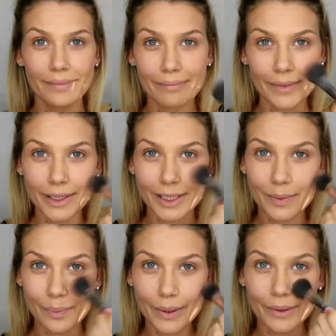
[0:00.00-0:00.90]
And
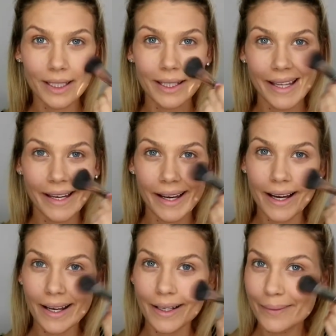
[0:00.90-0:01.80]
just building that
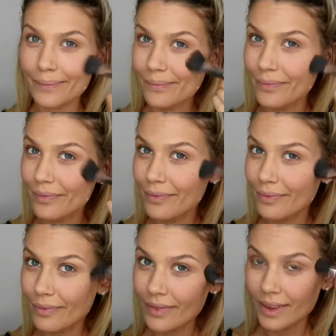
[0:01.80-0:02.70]
up.
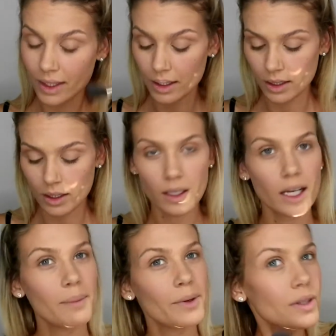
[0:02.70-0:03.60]

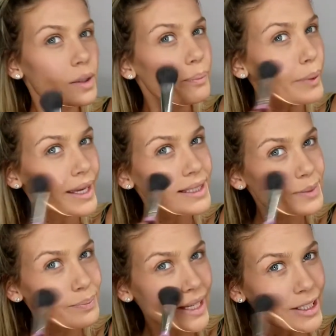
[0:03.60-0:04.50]
I'm not the
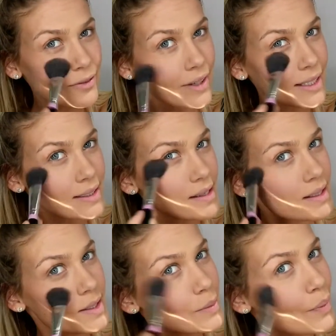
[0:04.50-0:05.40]
biggest blush fan, so
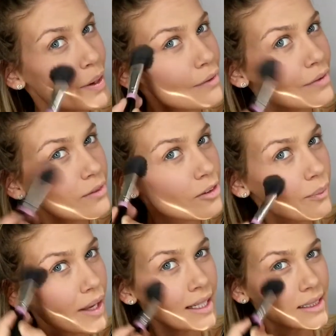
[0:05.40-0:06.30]
this is perfect for
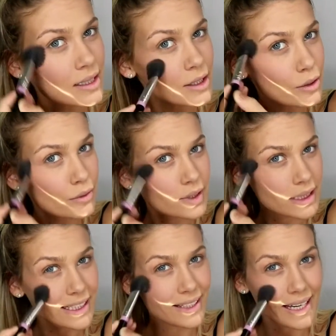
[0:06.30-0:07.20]
me. It's just a
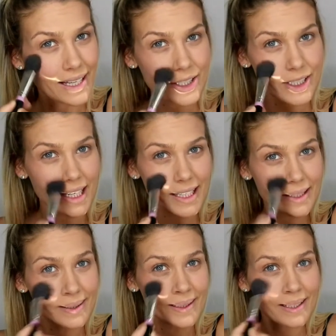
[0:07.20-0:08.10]
really light shade
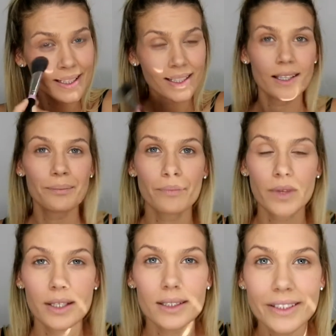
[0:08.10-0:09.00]

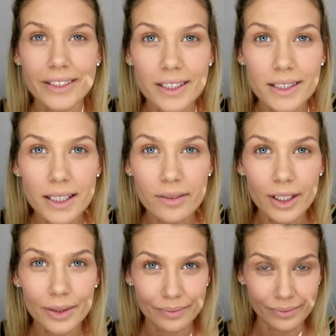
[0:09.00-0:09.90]
and it's just
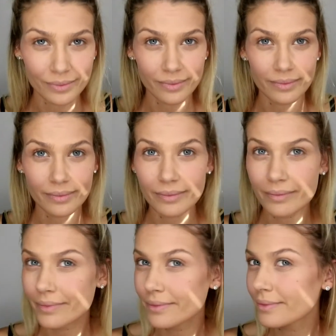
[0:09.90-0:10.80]
giving
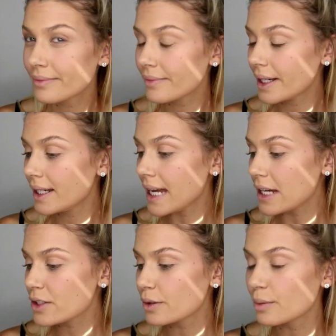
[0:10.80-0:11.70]
a
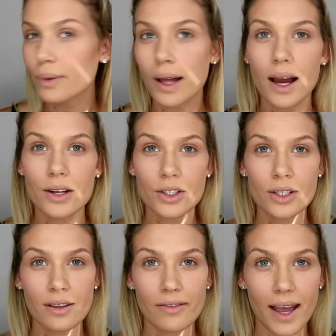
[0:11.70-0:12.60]
natural blush
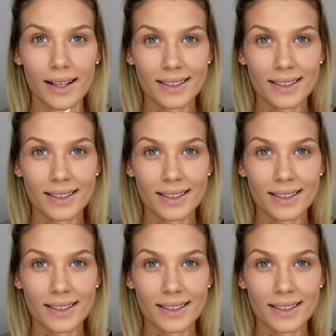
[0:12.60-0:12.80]
to the face.